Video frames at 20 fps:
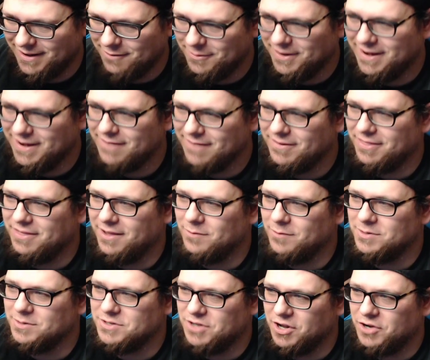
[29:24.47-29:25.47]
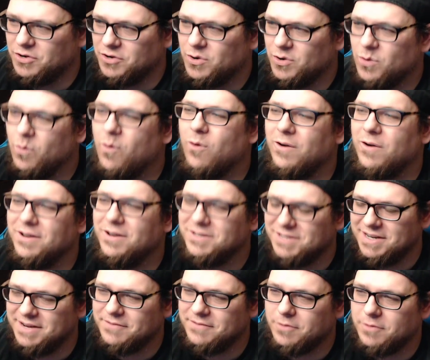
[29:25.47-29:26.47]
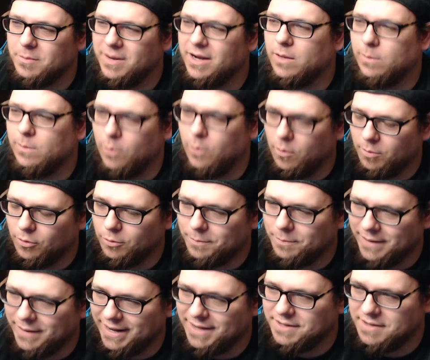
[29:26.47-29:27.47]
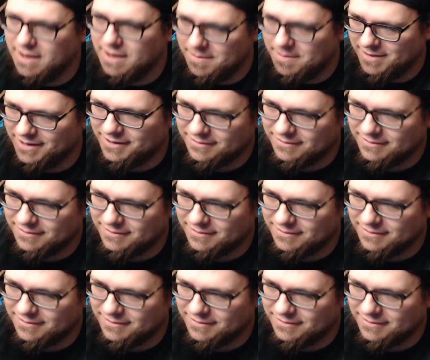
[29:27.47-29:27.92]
when everything was on quarantine from a global pandemic.